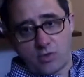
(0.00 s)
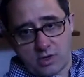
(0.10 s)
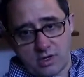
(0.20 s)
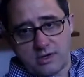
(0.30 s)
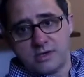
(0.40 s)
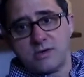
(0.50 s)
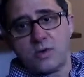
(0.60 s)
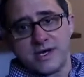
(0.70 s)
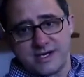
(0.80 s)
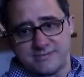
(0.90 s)
word
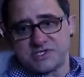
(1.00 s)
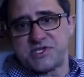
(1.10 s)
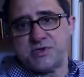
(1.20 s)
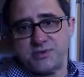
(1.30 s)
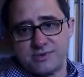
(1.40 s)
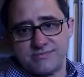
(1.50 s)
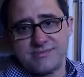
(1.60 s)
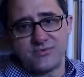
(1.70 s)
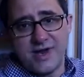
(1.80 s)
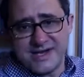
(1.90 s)
when it comes to
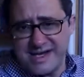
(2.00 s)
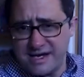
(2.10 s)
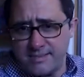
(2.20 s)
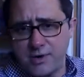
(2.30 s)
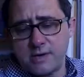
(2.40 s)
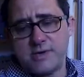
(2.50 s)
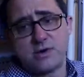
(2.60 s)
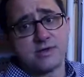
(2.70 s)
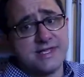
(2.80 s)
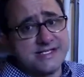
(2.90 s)
renting an apartment
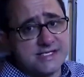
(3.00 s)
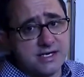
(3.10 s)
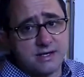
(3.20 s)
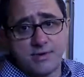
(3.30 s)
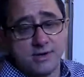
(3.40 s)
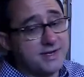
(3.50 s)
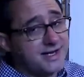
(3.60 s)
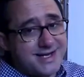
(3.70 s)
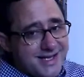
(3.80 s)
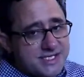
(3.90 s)
or leasing an apartment.
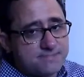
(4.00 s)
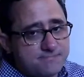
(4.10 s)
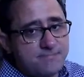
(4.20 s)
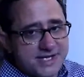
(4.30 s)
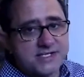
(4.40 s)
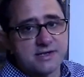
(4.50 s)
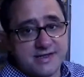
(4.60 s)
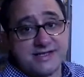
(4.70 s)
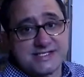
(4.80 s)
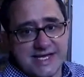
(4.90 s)
It's
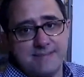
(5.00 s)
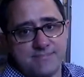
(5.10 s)
basically the same